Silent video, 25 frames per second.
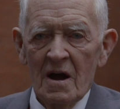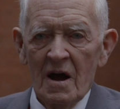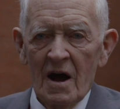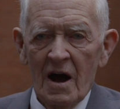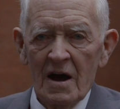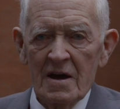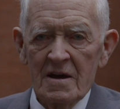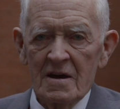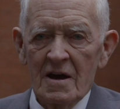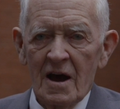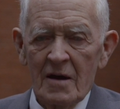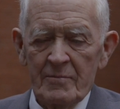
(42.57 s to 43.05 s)

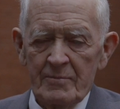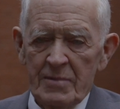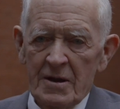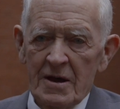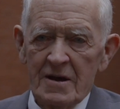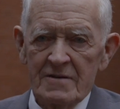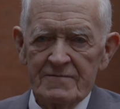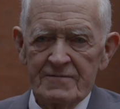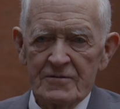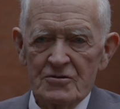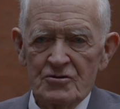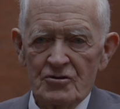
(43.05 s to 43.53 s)
I
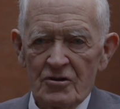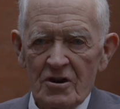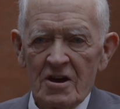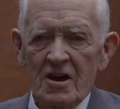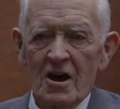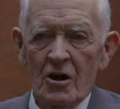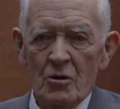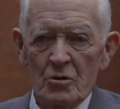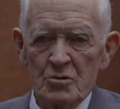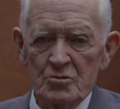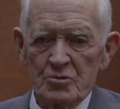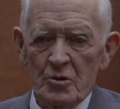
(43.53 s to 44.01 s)
played for 3
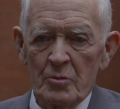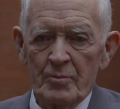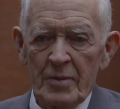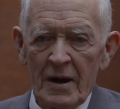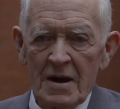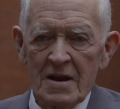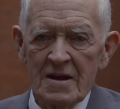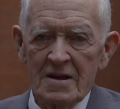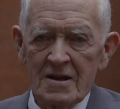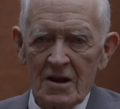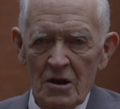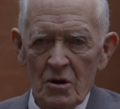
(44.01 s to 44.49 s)
hours with
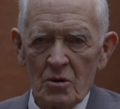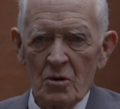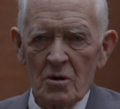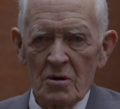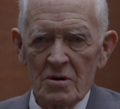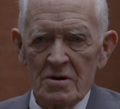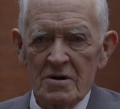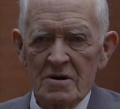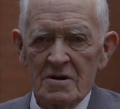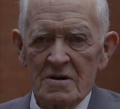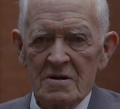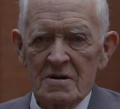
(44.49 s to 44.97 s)
Paddy
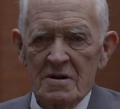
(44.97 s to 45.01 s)
Killorn